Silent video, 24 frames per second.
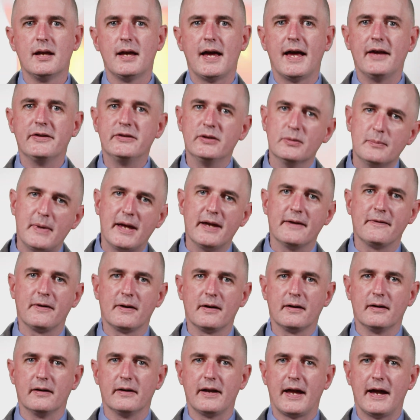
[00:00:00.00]
As you may have
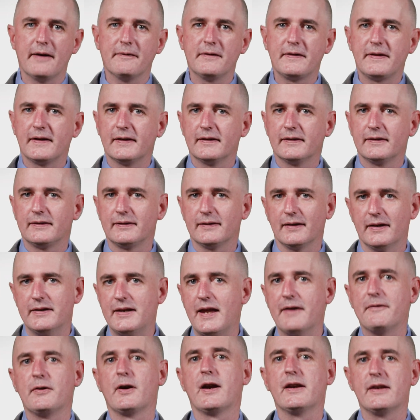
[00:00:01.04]
heard, everything's a
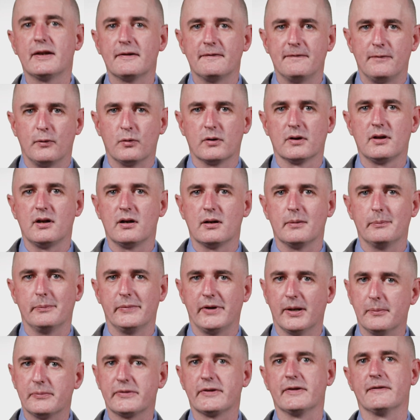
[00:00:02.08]
never-ending four-alarm
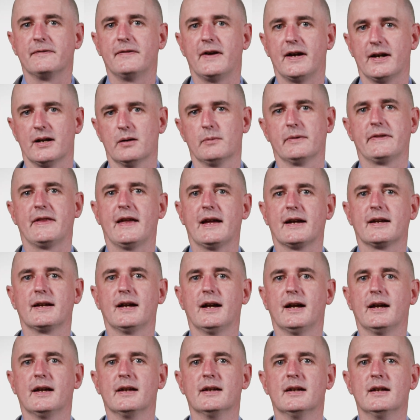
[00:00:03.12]
dumpster fire with that
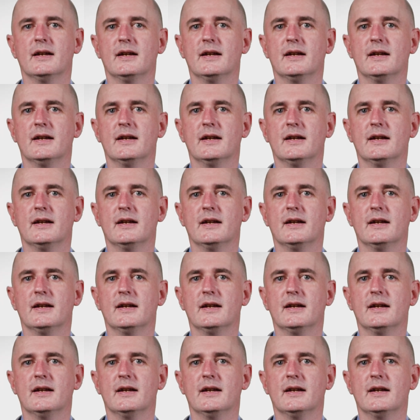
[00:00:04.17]
guy,